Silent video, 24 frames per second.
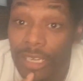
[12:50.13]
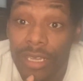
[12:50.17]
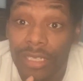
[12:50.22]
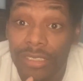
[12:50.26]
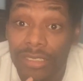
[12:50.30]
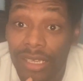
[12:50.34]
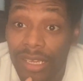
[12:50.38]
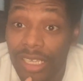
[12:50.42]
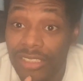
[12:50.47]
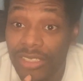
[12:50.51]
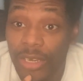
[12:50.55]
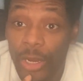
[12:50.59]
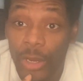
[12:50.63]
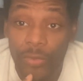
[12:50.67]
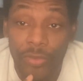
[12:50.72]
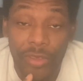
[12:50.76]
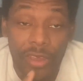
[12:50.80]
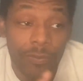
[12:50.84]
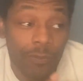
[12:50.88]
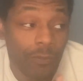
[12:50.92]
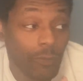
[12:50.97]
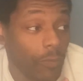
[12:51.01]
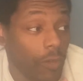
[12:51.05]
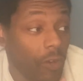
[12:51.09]
That's
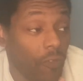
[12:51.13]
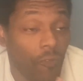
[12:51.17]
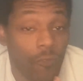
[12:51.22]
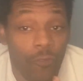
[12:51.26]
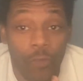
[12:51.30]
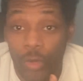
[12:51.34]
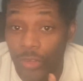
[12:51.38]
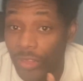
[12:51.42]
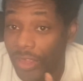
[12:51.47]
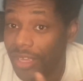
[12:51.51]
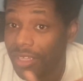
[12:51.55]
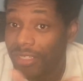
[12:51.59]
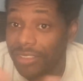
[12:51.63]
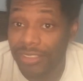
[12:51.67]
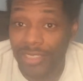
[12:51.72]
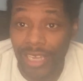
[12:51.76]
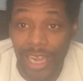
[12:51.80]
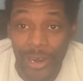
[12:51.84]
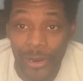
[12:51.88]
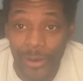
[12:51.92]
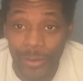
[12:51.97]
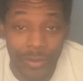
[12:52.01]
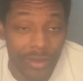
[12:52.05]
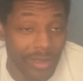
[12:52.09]
everything for the
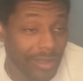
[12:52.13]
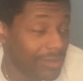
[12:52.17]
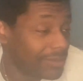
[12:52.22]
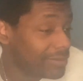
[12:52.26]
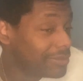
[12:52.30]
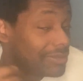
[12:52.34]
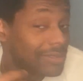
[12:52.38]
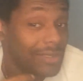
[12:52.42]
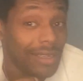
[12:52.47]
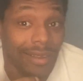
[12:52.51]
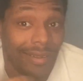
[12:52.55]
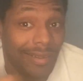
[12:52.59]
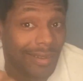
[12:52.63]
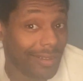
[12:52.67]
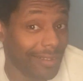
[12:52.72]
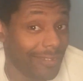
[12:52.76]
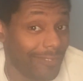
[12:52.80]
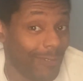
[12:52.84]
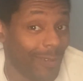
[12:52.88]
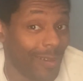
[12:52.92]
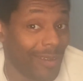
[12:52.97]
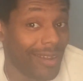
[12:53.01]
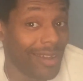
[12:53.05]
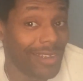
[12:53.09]
entire week.
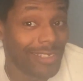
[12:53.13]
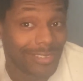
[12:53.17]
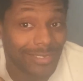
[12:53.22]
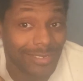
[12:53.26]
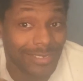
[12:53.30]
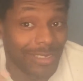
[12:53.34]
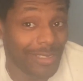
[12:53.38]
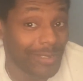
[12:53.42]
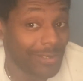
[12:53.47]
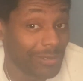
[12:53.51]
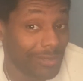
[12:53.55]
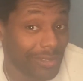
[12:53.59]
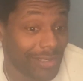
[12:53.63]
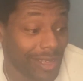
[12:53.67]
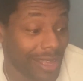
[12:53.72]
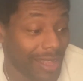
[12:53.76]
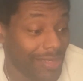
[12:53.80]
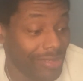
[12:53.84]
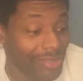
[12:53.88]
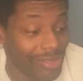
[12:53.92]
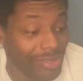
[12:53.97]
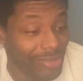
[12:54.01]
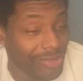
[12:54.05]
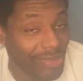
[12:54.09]
Quite honestly,
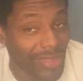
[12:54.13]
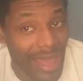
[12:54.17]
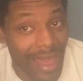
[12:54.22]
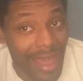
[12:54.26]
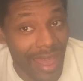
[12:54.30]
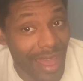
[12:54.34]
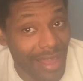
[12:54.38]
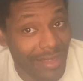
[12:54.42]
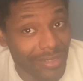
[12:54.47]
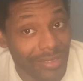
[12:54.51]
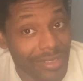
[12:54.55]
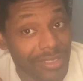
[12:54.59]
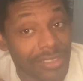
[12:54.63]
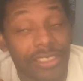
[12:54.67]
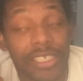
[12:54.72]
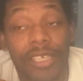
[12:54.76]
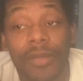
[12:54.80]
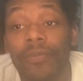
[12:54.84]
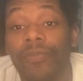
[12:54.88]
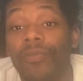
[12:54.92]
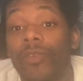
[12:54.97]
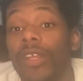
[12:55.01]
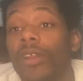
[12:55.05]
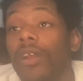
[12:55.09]
that actually is
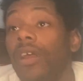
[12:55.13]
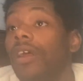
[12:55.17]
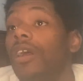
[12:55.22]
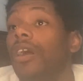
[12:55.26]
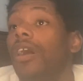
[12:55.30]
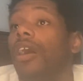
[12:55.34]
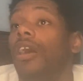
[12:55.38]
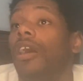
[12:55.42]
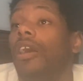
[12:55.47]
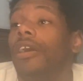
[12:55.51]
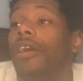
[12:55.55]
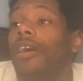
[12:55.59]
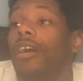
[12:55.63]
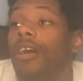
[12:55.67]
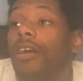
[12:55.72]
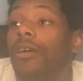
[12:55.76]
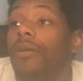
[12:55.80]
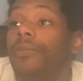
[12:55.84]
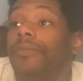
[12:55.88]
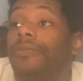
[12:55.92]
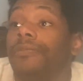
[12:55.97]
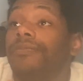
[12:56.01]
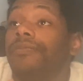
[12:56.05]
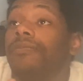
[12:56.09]
it.
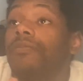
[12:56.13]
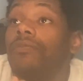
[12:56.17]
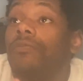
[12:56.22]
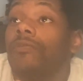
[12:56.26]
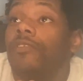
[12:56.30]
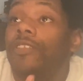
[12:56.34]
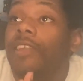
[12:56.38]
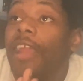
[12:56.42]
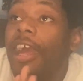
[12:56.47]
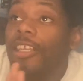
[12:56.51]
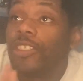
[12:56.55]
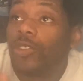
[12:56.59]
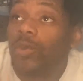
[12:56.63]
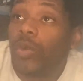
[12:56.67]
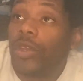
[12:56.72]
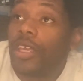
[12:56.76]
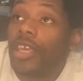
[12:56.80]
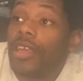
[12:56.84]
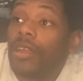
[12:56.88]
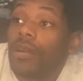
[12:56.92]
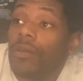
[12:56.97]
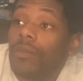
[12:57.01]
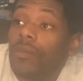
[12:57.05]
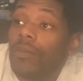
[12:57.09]
Next
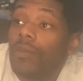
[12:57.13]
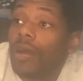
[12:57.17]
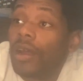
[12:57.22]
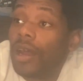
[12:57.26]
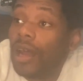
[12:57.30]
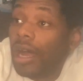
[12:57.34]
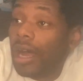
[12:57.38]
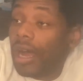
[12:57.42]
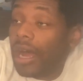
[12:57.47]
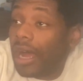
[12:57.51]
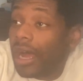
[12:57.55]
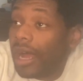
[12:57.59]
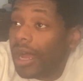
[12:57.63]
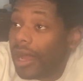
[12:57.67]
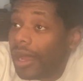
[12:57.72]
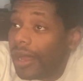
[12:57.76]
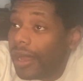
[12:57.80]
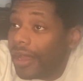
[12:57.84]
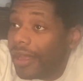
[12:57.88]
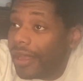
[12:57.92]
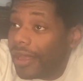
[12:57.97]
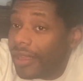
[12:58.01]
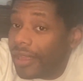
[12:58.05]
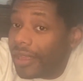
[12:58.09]
week,
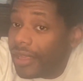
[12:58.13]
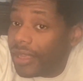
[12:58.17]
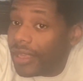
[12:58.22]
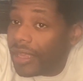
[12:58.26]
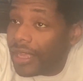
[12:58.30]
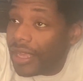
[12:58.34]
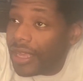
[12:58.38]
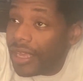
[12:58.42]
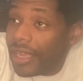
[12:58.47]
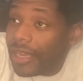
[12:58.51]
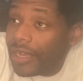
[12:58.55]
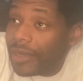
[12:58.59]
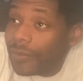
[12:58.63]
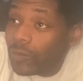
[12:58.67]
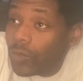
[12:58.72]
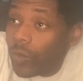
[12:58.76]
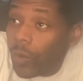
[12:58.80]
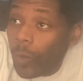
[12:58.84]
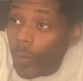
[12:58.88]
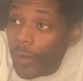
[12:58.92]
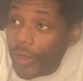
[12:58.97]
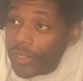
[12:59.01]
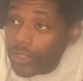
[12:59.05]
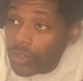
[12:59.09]
I am
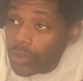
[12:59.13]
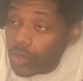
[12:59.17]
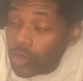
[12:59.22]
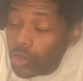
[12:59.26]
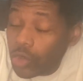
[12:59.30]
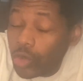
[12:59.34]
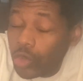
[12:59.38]
going to